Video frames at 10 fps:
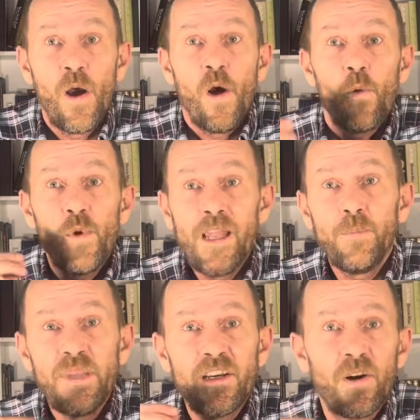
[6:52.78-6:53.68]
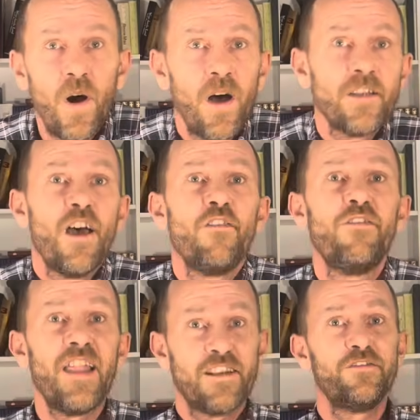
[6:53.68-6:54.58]
we'll be caught
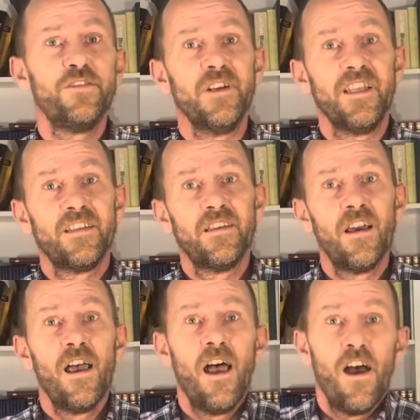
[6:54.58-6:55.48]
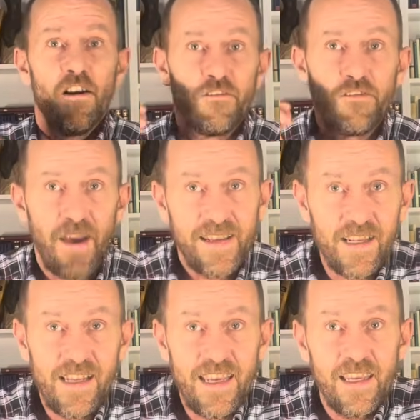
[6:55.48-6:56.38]
flat-footed.
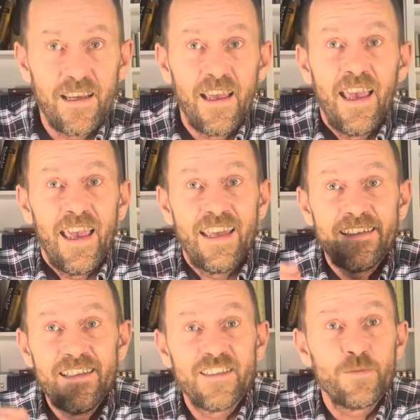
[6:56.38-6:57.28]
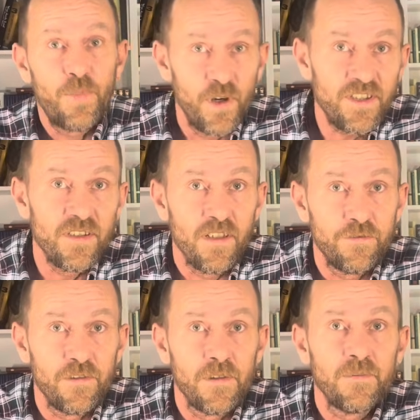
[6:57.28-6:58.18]
Finally, and this is personal
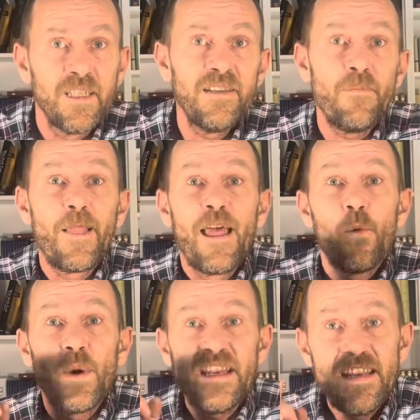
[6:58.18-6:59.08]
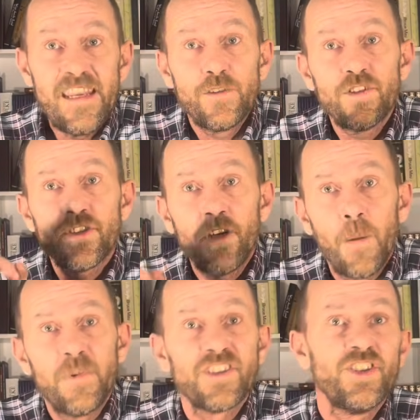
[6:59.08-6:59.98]
for me, we need to
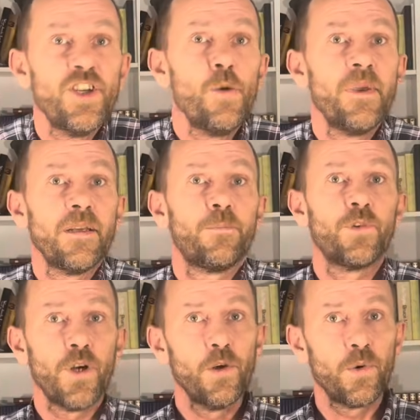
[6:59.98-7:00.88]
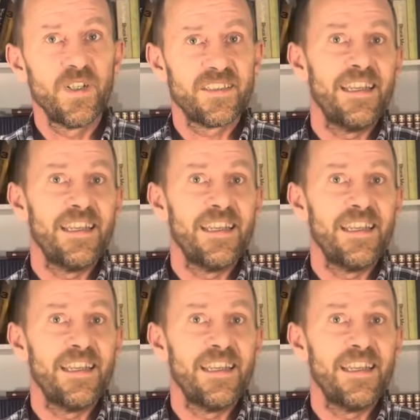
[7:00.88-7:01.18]
stop assuming progress